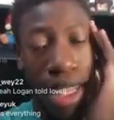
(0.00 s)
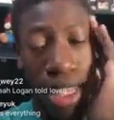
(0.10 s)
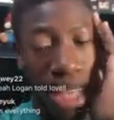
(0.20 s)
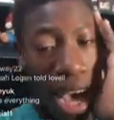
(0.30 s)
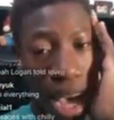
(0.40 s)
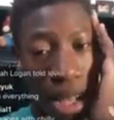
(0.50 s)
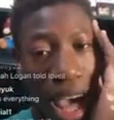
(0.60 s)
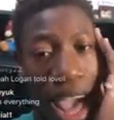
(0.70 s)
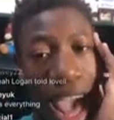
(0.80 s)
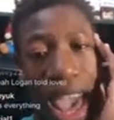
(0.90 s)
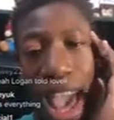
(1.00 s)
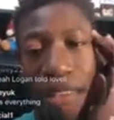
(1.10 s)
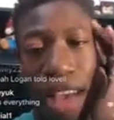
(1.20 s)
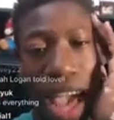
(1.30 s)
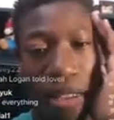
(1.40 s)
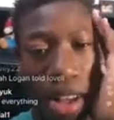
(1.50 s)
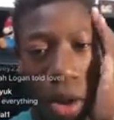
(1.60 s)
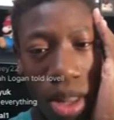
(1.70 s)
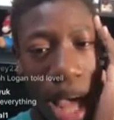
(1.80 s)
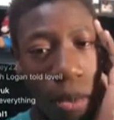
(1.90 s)
Yeah, I have a
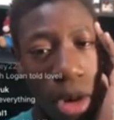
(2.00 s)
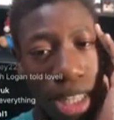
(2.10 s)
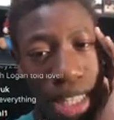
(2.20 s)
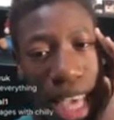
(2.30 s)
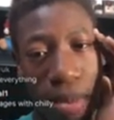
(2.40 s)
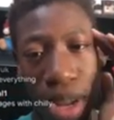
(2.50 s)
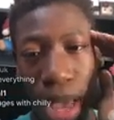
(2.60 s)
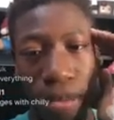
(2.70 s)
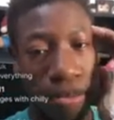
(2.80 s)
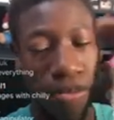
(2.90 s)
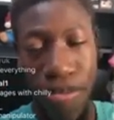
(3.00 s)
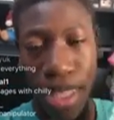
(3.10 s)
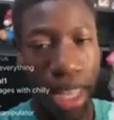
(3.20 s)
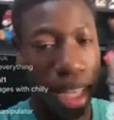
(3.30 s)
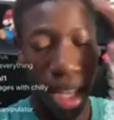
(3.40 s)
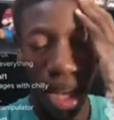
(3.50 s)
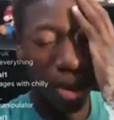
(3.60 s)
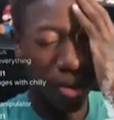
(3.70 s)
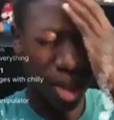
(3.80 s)
whole lot more to say, but I don't